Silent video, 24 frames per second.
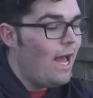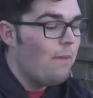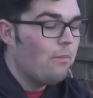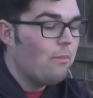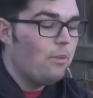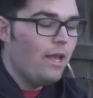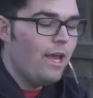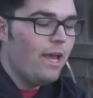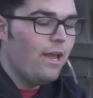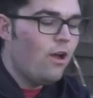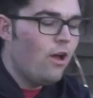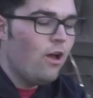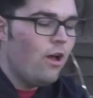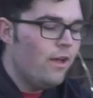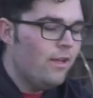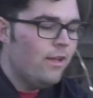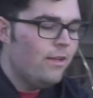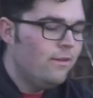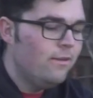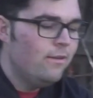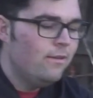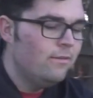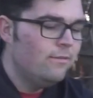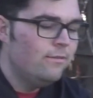I plan
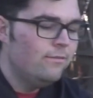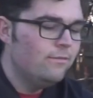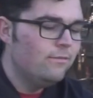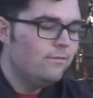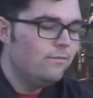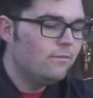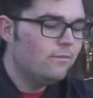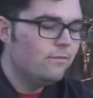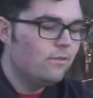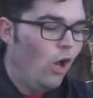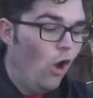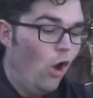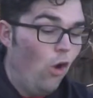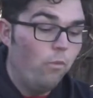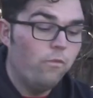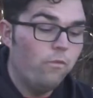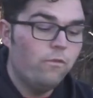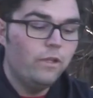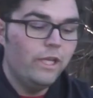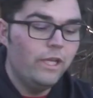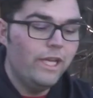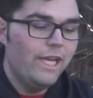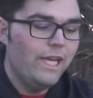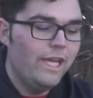on
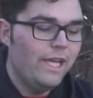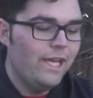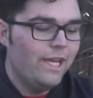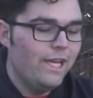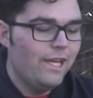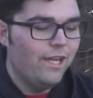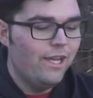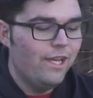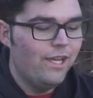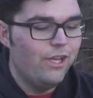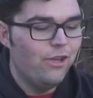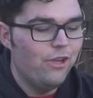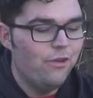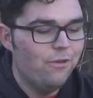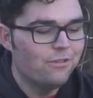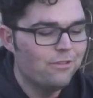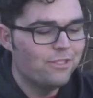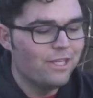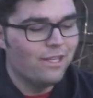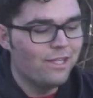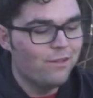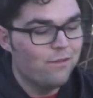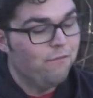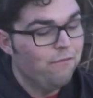hopefully
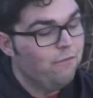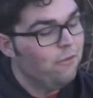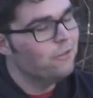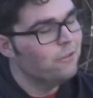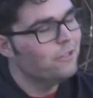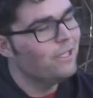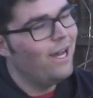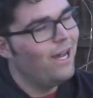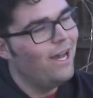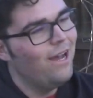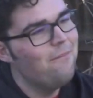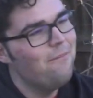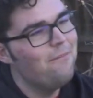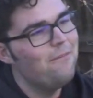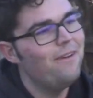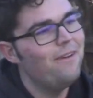using the full time.